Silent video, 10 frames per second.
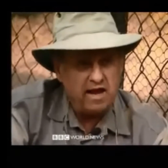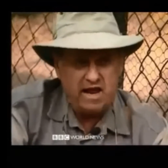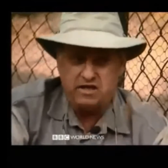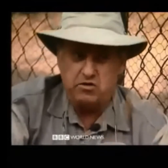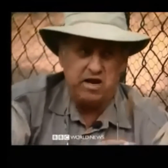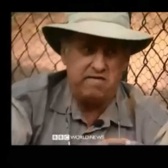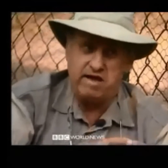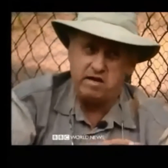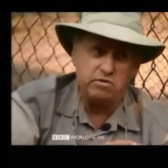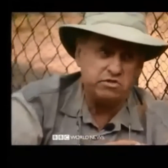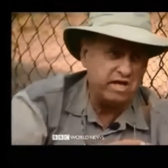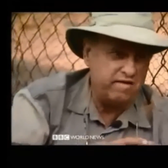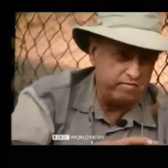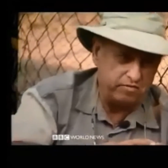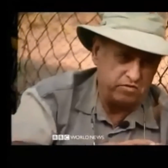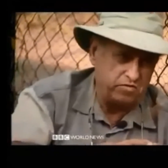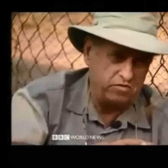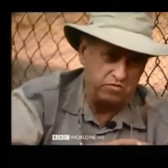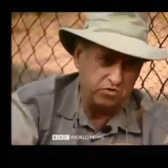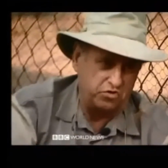And now he's got to have animals to, have, to,
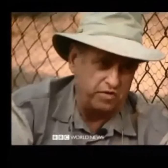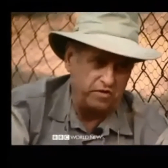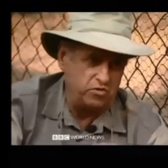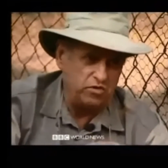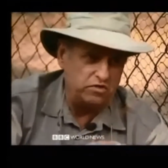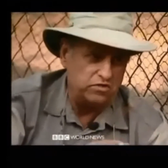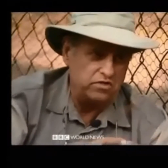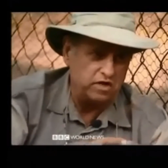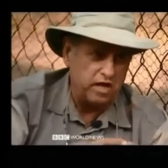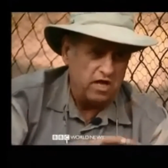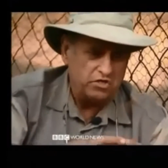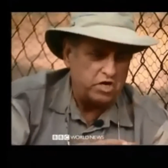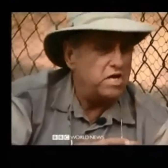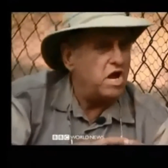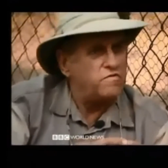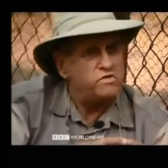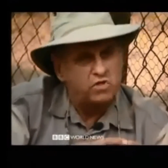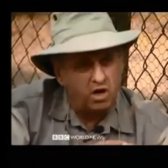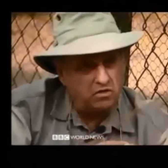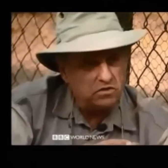to, to show the tourists. So he
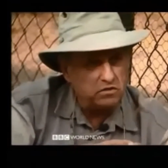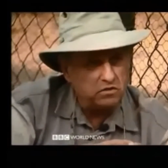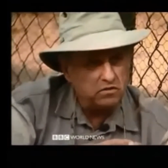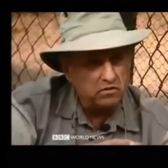overstocks.